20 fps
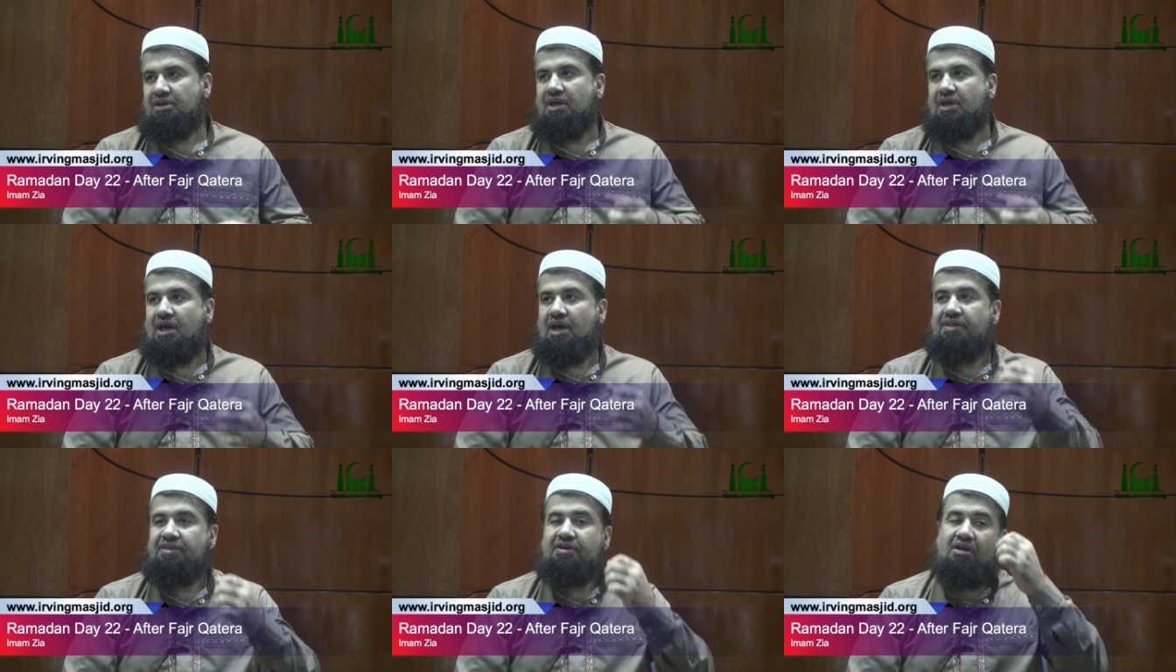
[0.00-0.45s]

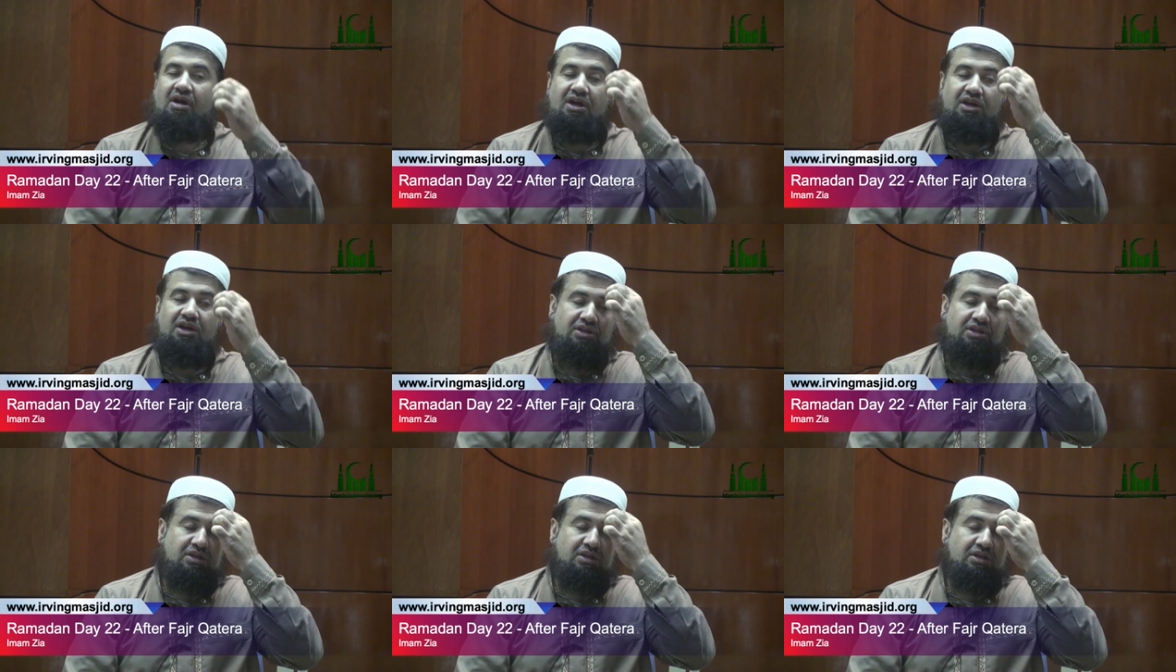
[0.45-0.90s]
and there
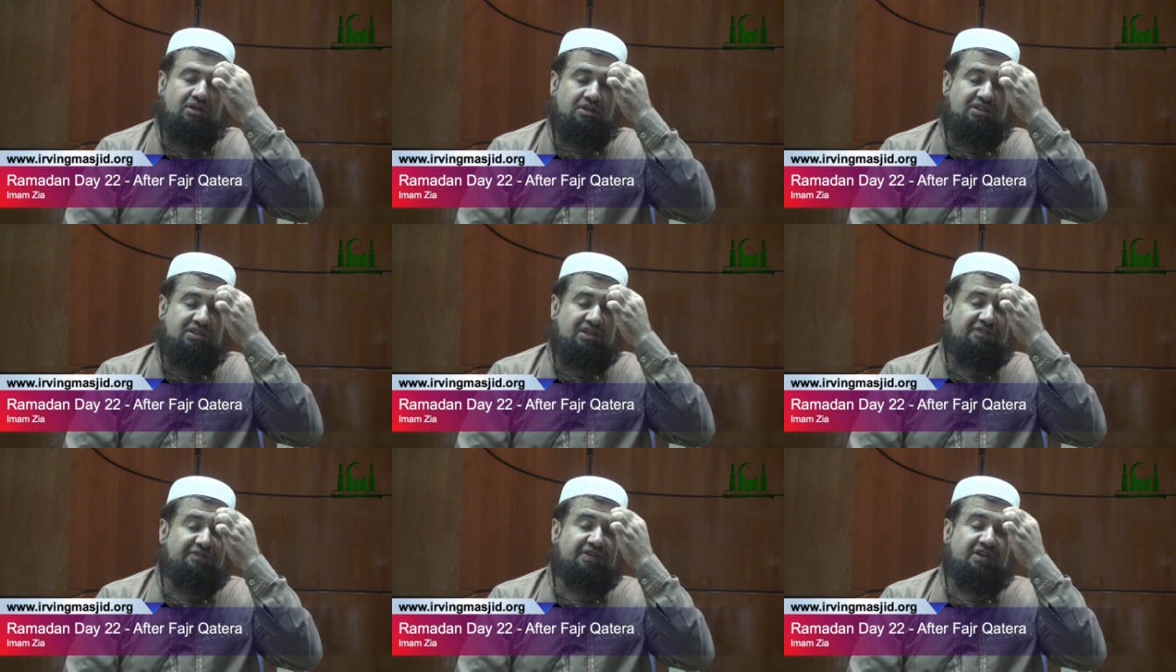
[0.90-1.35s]
are
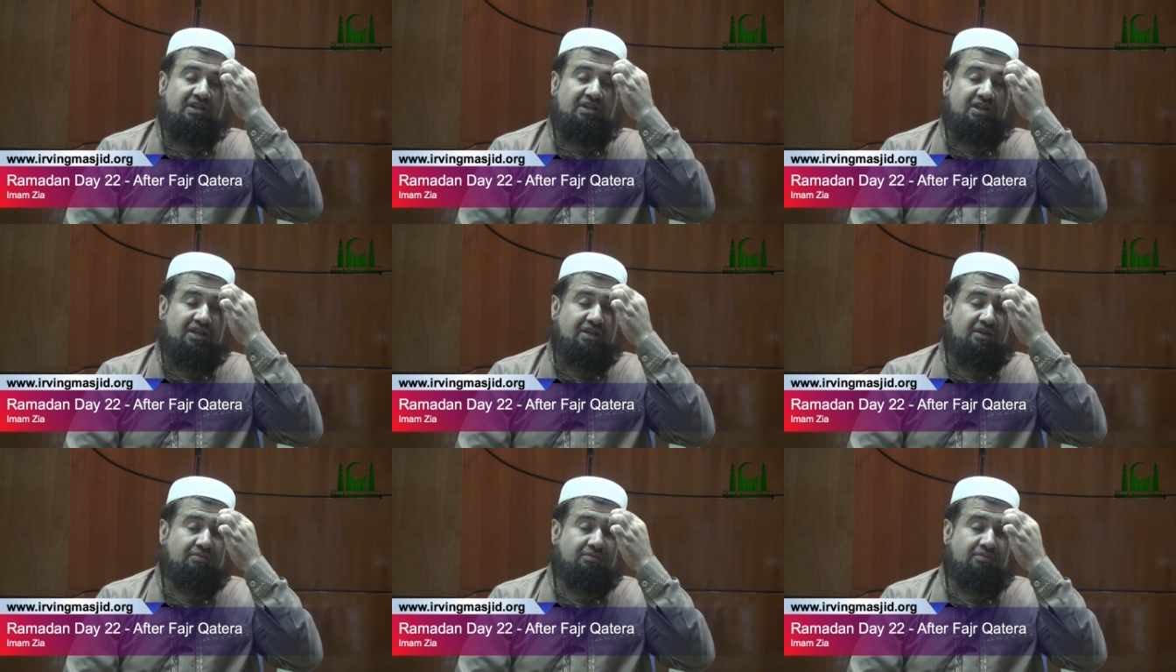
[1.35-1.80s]

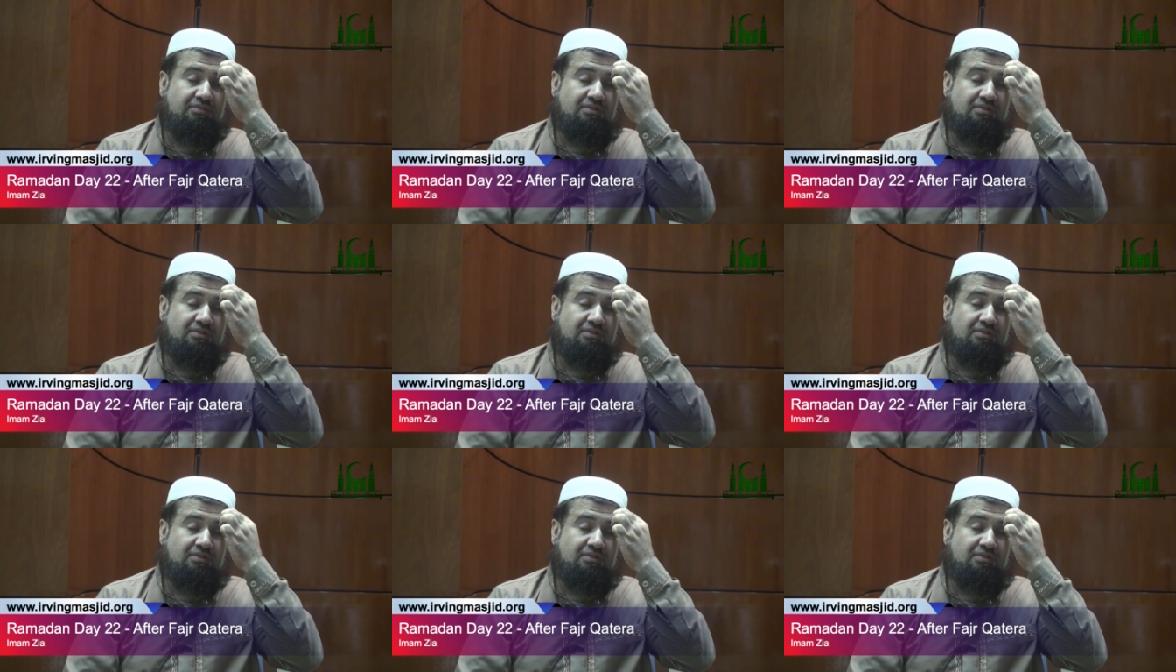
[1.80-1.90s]
definitely